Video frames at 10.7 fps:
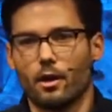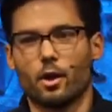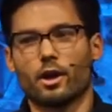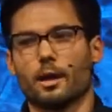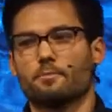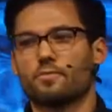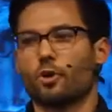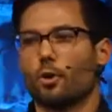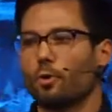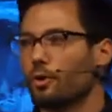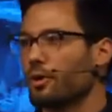Okay,
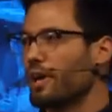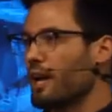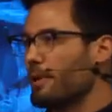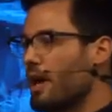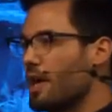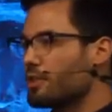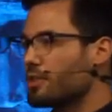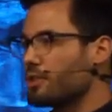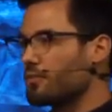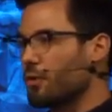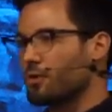so gotta be honest,
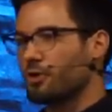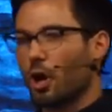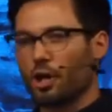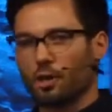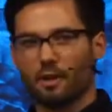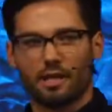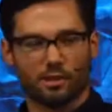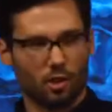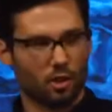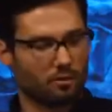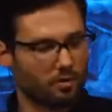this first argument is a
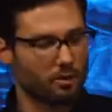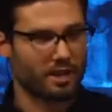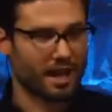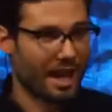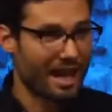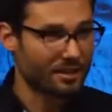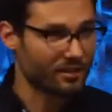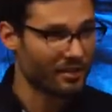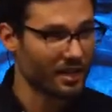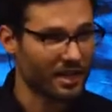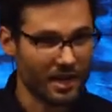little confusing. I had to
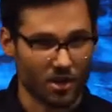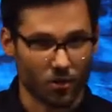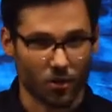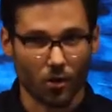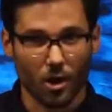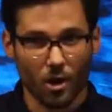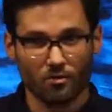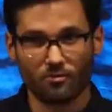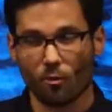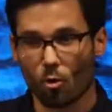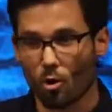sit here
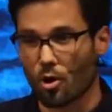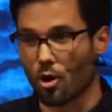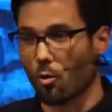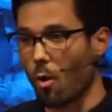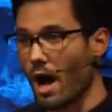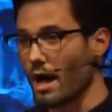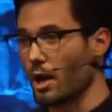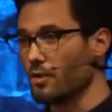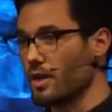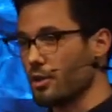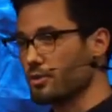for a
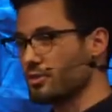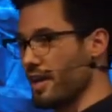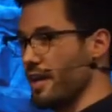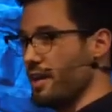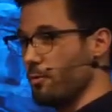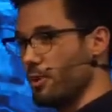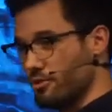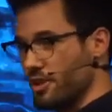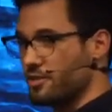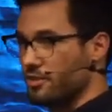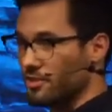while to understand what
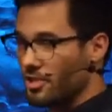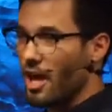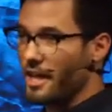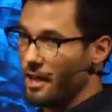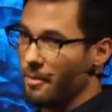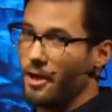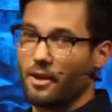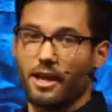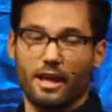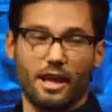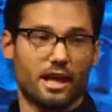Jesus is talking about.
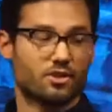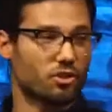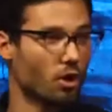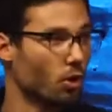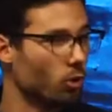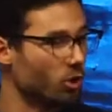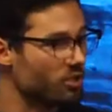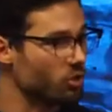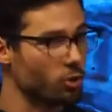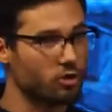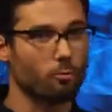And so let's
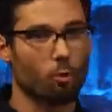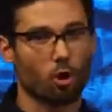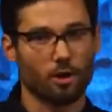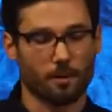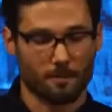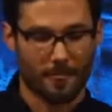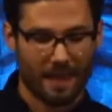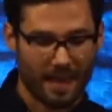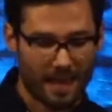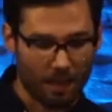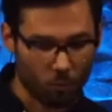do some work,
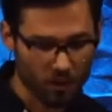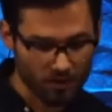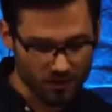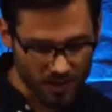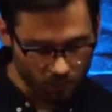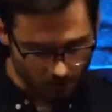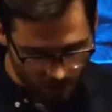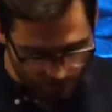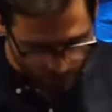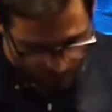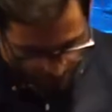and we're gonna see what
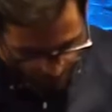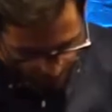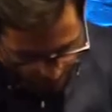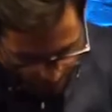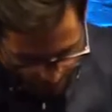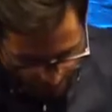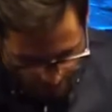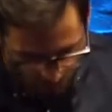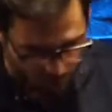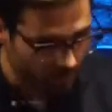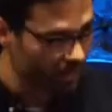Jesus is
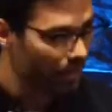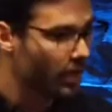teaching.